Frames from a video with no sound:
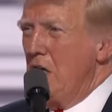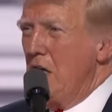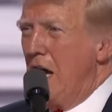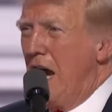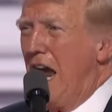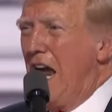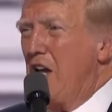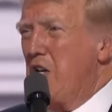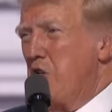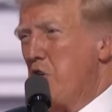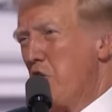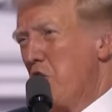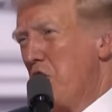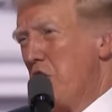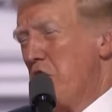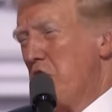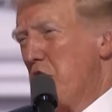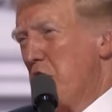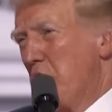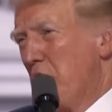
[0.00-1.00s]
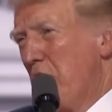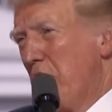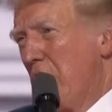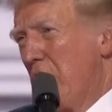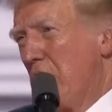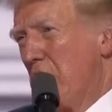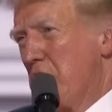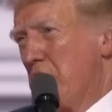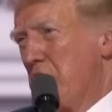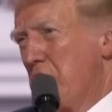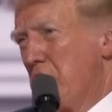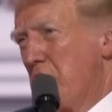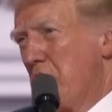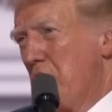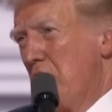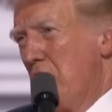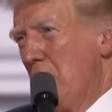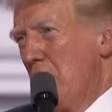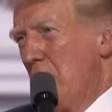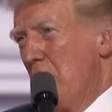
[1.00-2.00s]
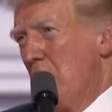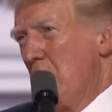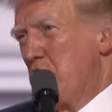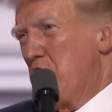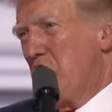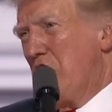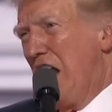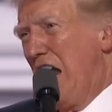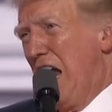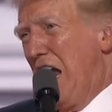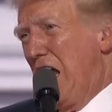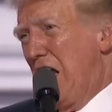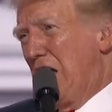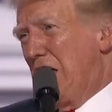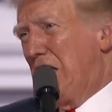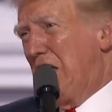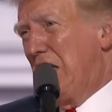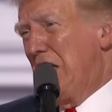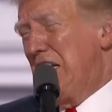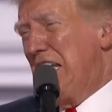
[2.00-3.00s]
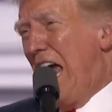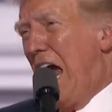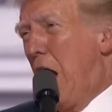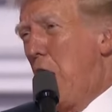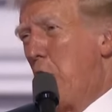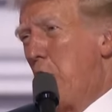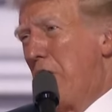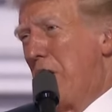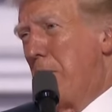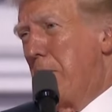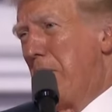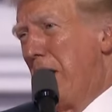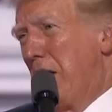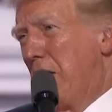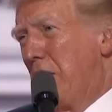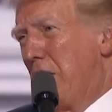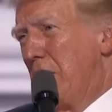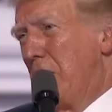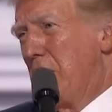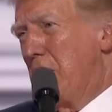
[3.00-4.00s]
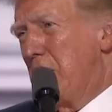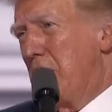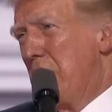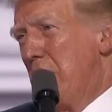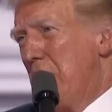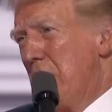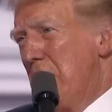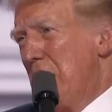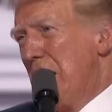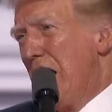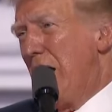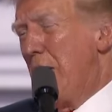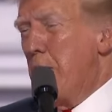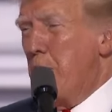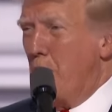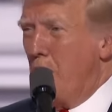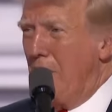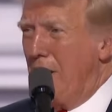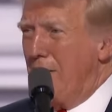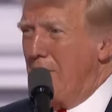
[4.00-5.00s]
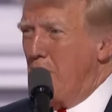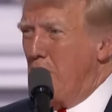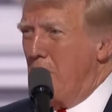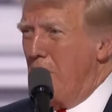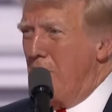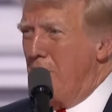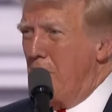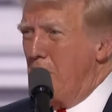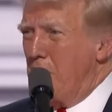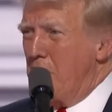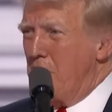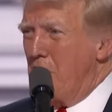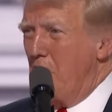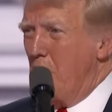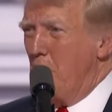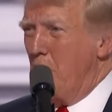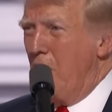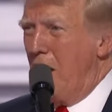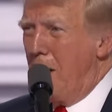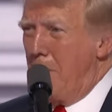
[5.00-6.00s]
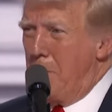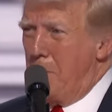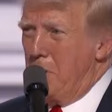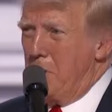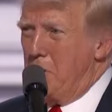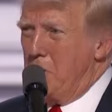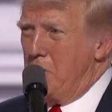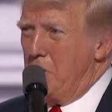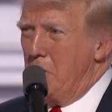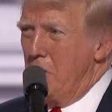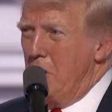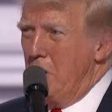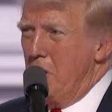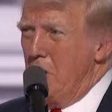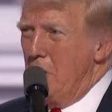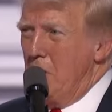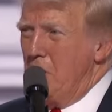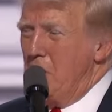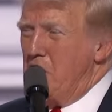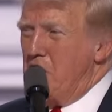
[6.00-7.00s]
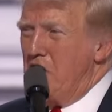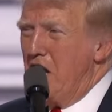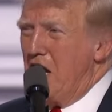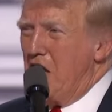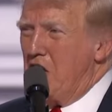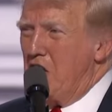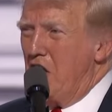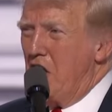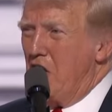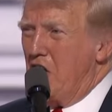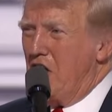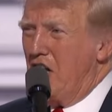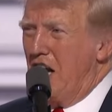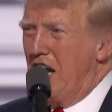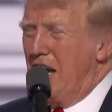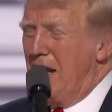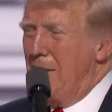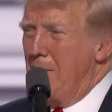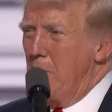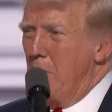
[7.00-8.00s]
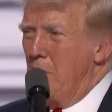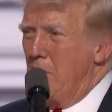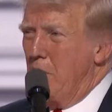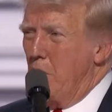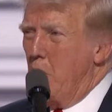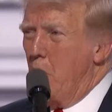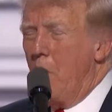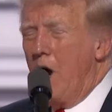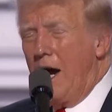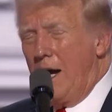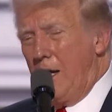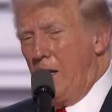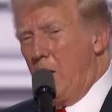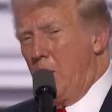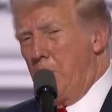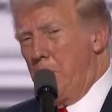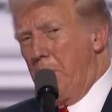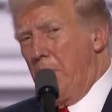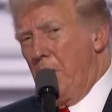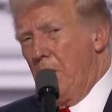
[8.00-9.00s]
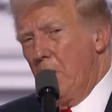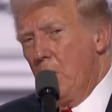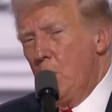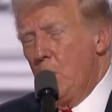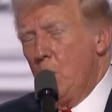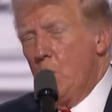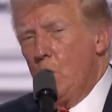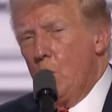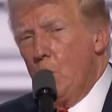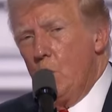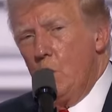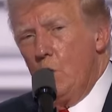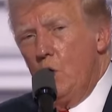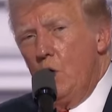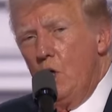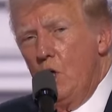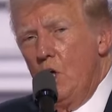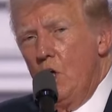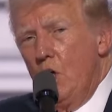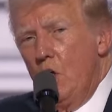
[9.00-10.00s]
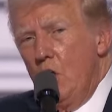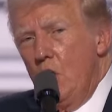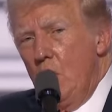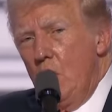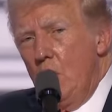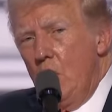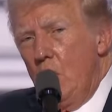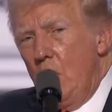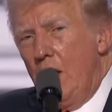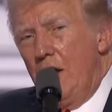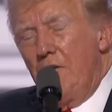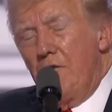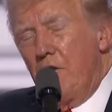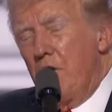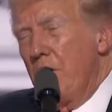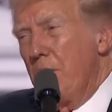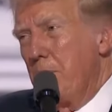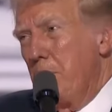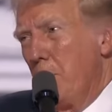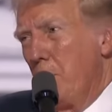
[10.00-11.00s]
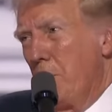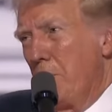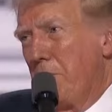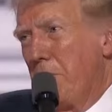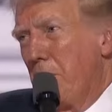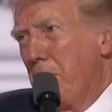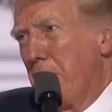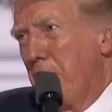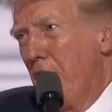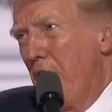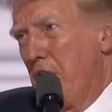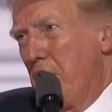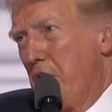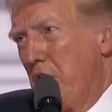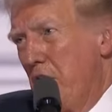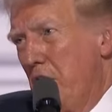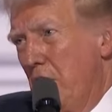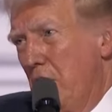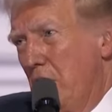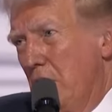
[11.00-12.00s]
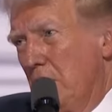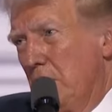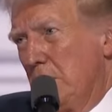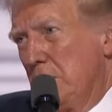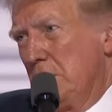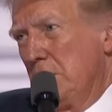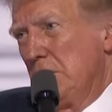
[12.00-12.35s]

hazardous trails, scaled towering mountains, and braved rivers and rapids to stake their claim on the wide open, new, and very beautiful frontier.